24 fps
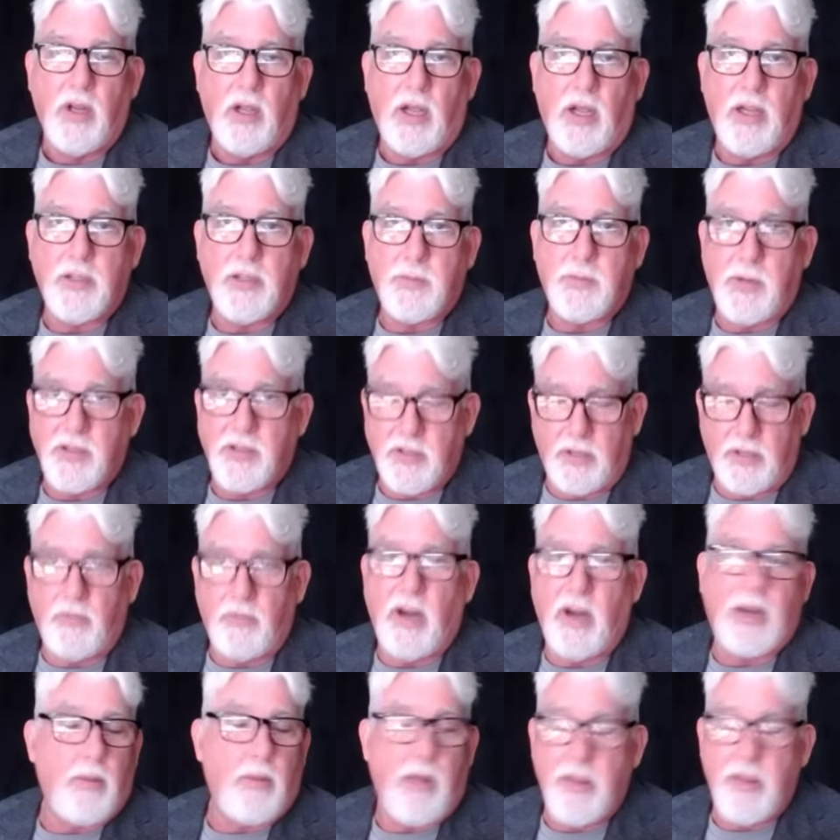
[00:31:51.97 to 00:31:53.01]
I especially
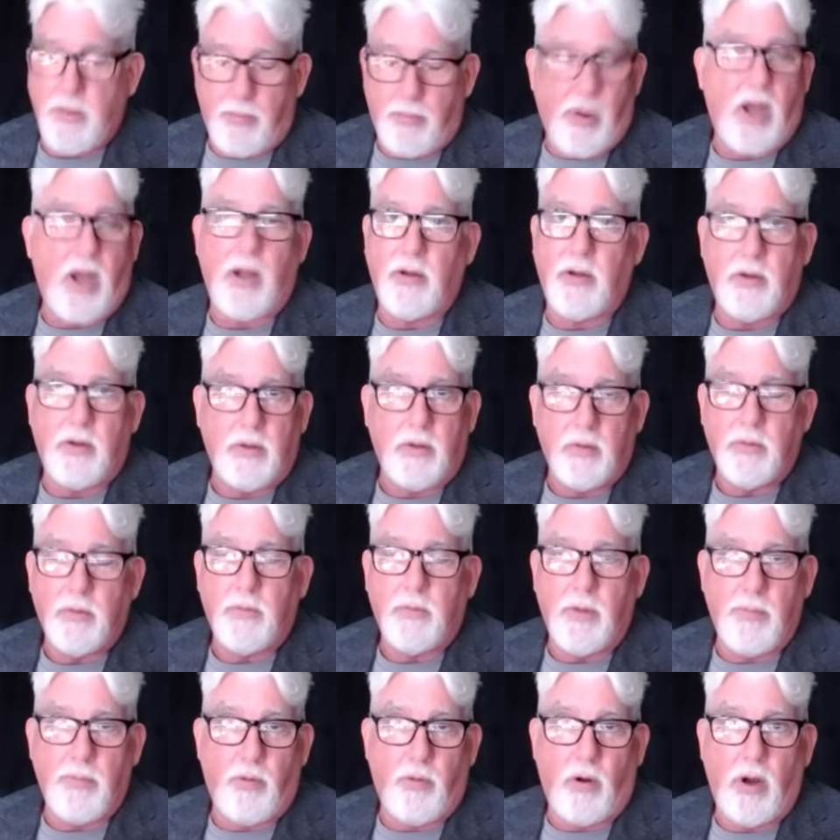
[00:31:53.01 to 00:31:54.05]
recommend the bond
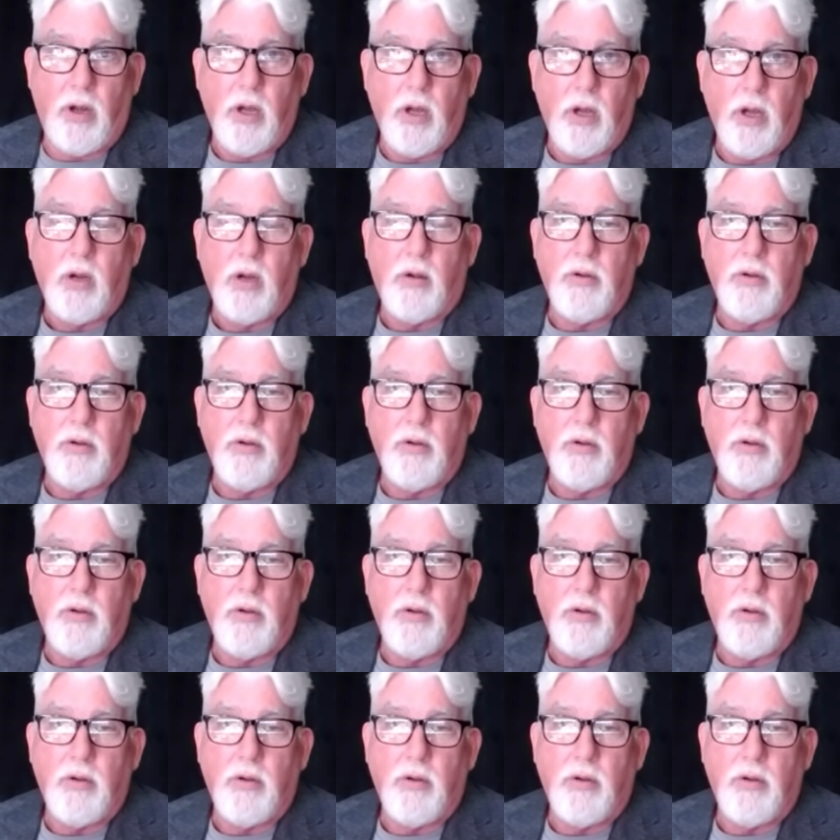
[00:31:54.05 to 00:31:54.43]
report.